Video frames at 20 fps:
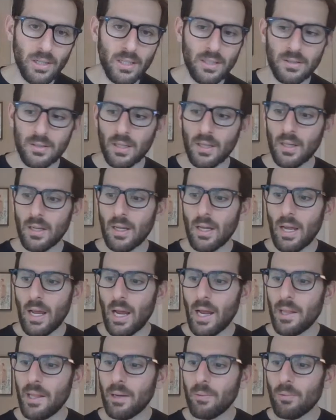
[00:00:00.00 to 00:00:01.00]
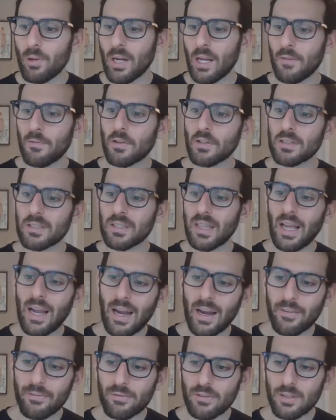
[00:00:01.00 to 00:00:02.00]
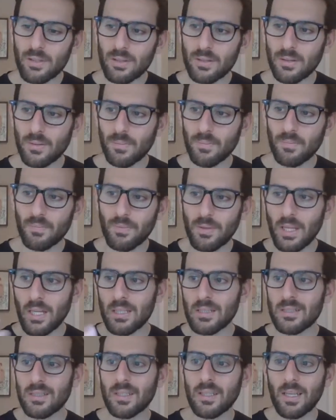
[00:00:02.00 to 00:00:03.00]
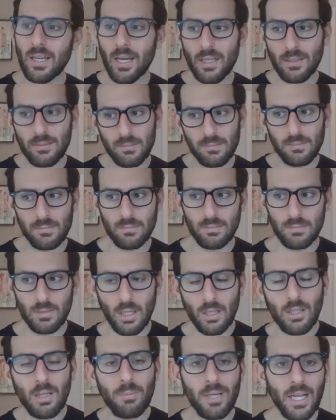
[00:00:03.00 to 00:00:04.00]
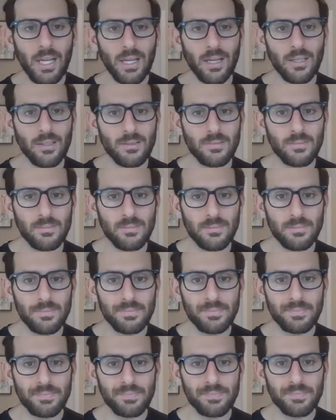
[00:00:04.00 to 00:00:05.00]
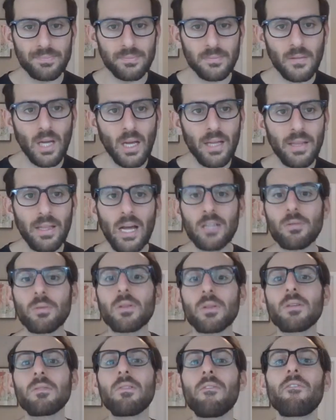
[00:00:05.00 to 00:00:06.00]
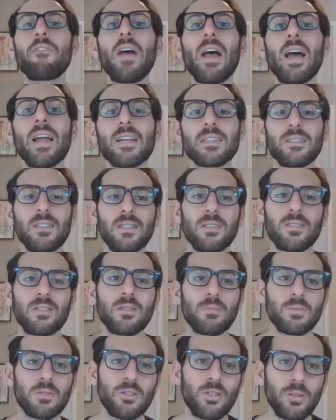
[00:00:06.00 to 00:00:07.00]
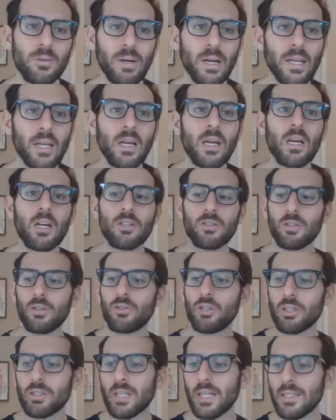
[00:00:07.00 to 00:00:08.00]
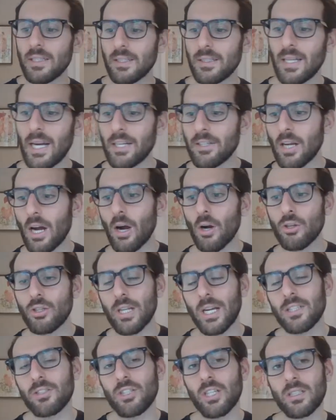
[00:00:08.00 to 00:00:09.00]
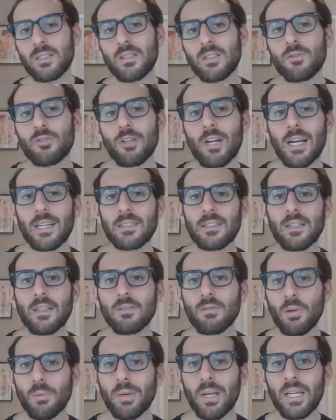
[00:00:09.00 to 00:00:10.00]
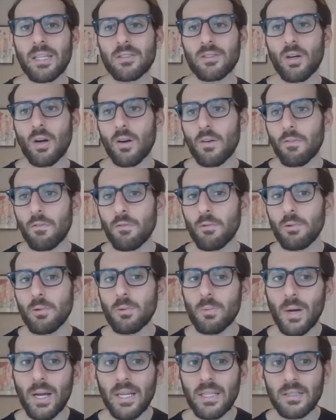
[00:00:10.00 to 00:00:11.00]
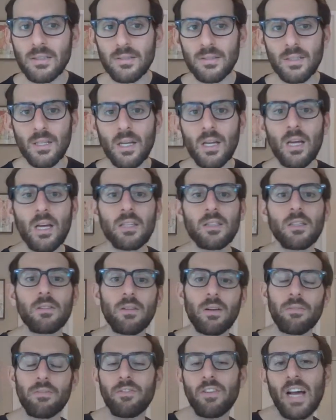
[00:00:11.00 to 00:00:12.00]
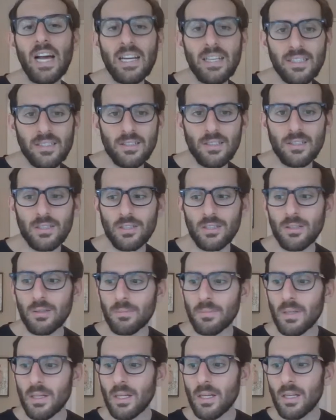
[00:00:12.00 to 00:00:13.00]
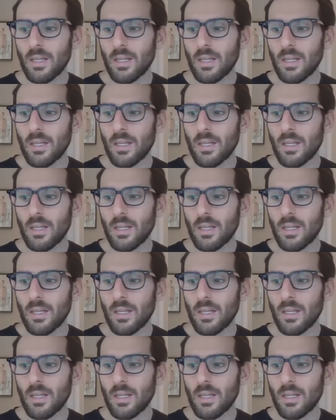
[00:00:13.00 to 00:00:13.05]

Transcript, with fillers: is. And then whatever's left needs to get eliminated. And that's what the lymphatic system's doing. So just like the di- our digestive tract eliminates our food waste, the lymphatic system